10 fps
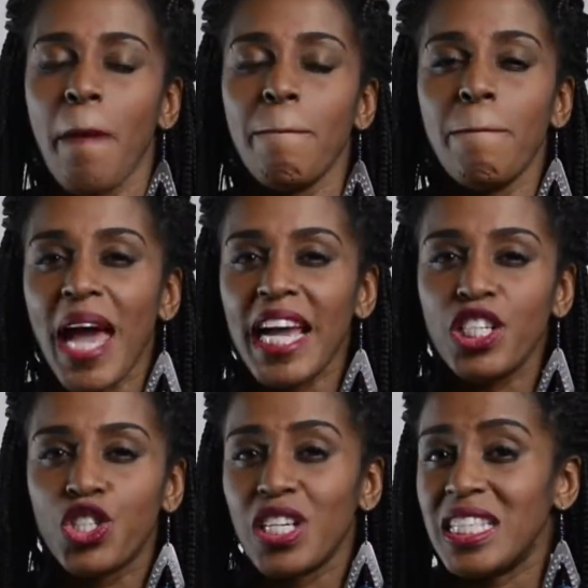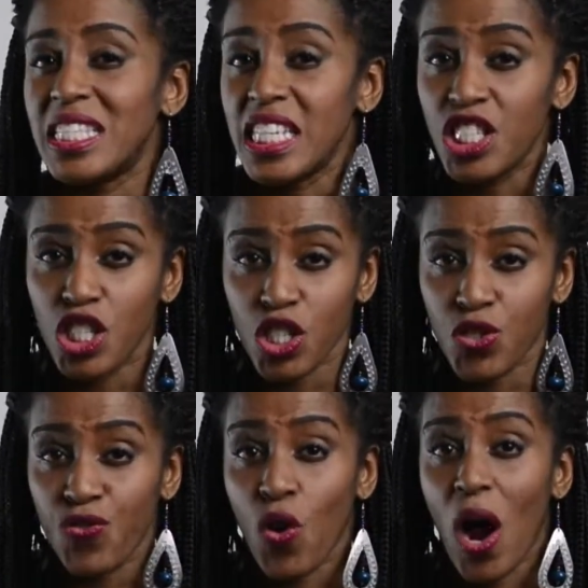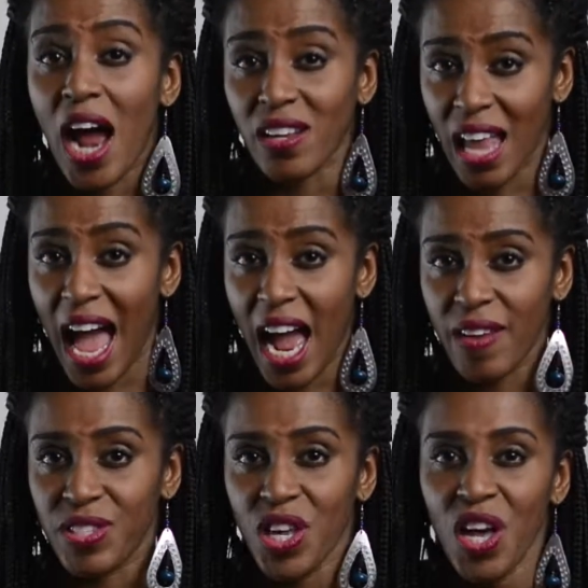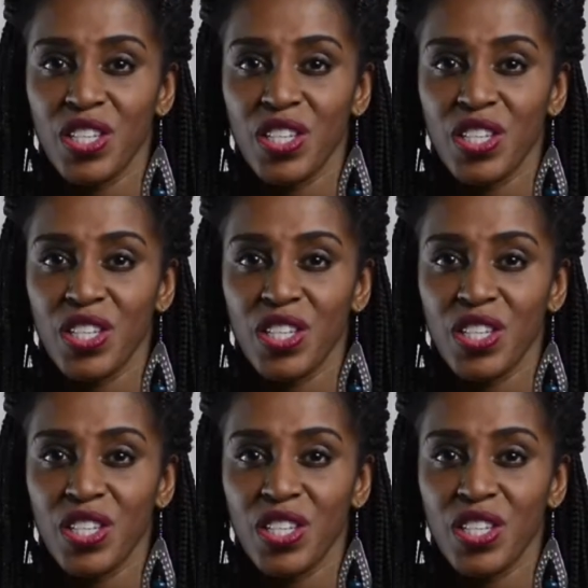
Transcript: major intentions for our lives.